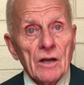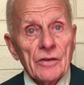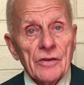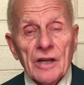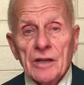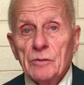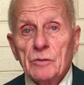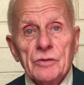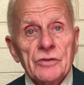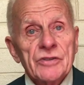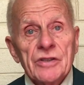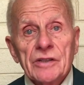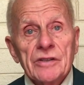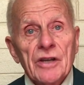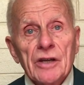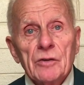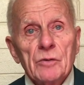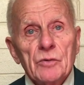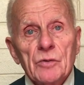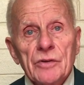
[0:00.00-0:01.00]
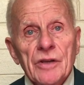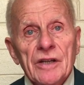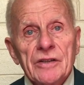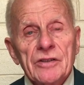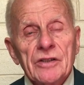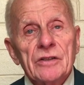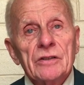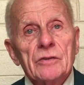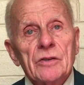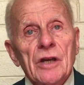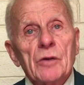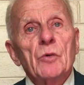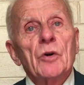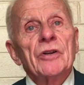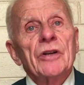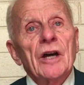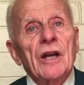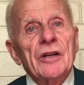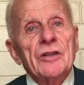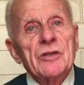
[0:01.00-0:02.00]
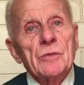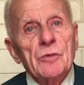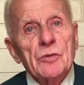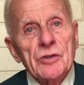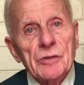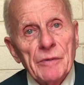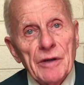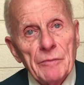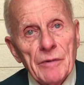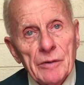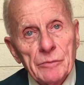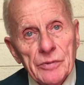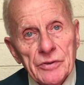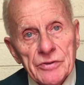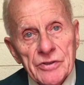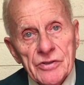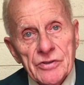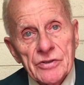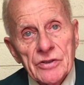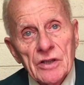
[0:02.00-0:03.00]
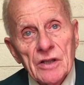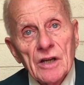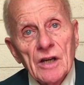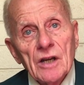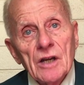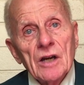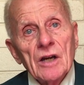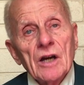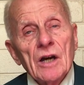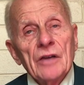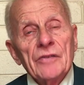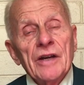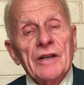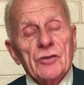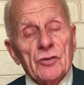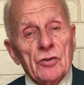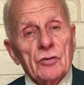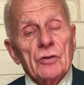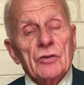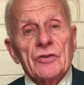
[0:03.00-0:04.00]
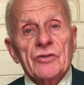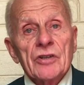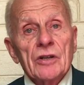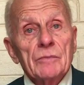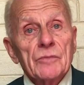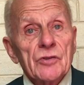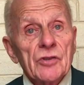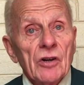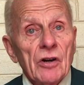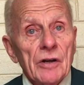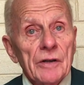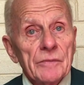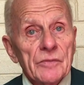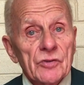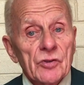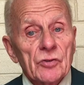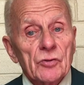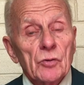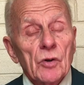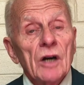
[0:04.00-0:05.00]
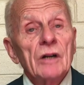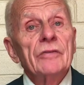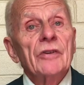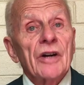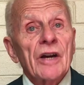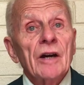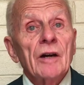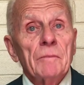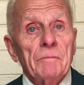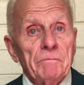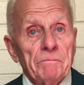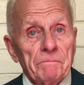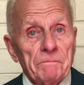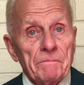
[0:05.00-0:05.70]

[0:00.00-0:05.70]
They said they weren't eligible to be members, and that took some time to overcome,